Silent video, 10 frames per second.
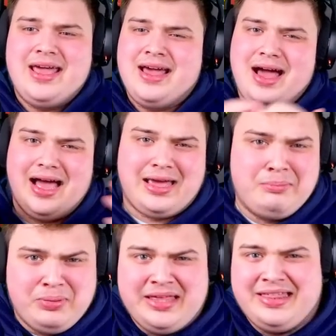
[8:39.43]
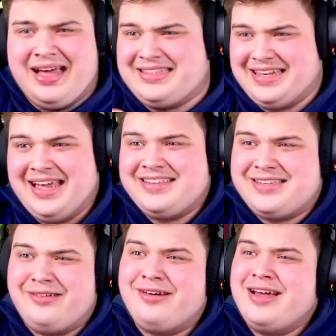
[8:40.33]
I can beat that today.
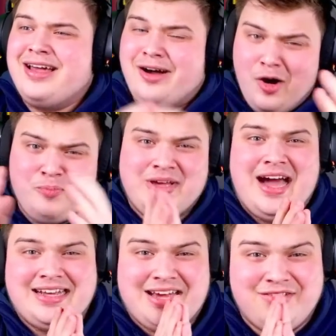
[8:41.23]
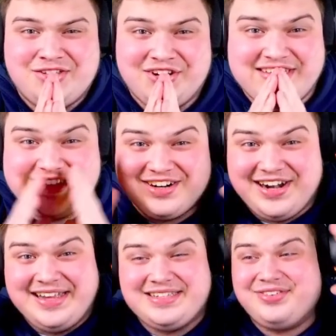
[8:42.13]
So hope you guys have enjoyed this
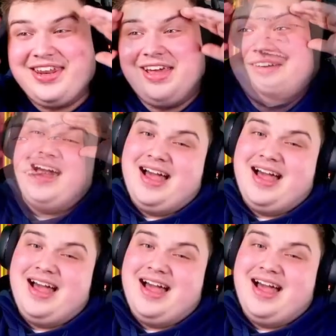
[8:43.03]
crazy video.